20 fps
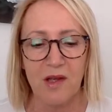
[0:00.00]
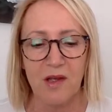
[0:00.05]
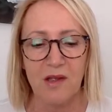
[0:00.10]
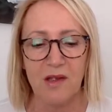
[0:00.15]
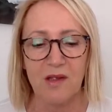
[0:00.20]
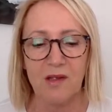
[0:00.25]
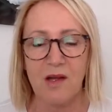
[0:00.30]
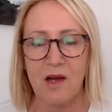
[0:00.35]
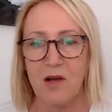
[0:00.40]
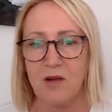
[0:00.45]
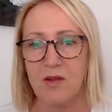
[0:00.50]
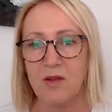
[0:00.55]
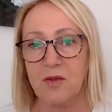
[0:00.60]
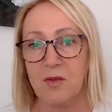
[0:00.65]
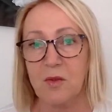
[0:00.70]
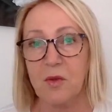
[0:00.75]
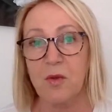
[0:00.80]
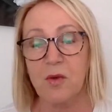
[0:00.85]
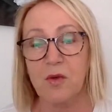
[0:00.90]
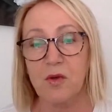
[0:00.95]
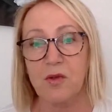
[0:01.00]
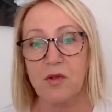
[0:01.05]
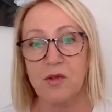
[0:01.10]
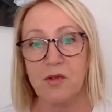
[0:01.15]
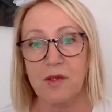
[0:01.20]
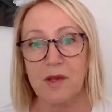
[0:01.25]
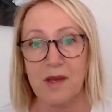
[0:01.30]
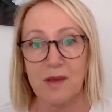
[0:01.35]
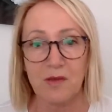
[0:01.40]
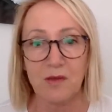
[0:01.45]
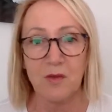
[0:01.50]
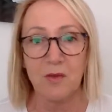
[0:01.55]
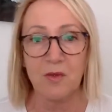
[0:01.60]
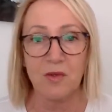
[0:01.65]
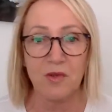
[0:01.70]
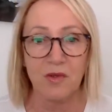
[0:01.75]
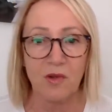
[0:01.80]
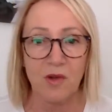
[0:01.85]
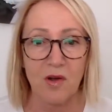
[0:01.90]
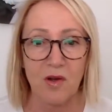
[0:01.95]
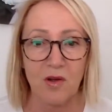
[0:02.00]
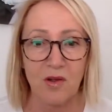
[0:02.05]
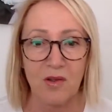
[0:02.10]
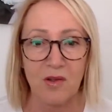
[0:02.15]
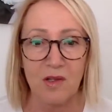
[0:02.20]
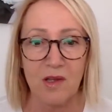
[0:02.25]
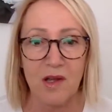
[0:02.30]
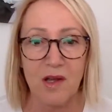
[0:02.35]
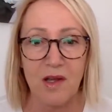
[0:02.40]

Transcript: and how can we work together with God